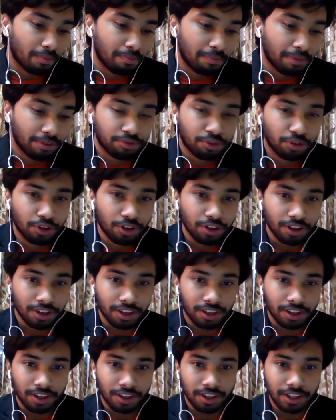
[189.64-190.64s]
Before
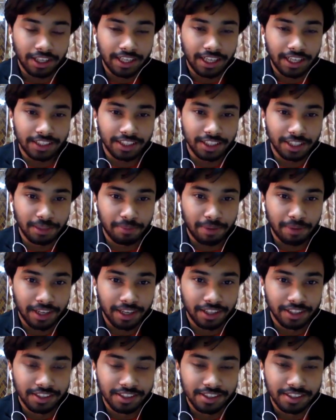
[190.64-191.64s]
India's
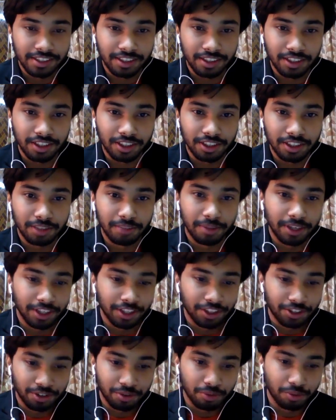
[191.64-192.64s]
independence, the
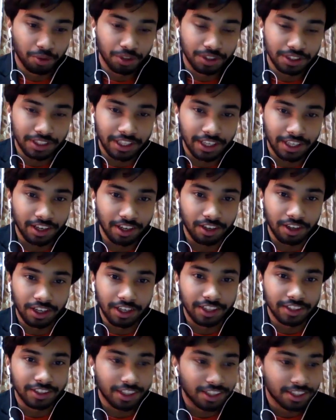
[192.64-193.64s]
British was there.
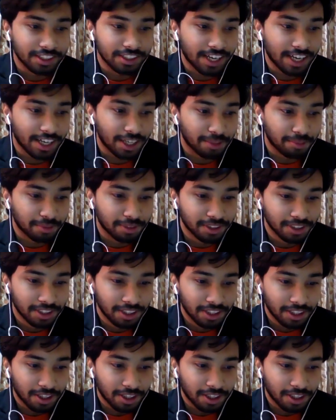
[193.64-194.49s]
It is understandable.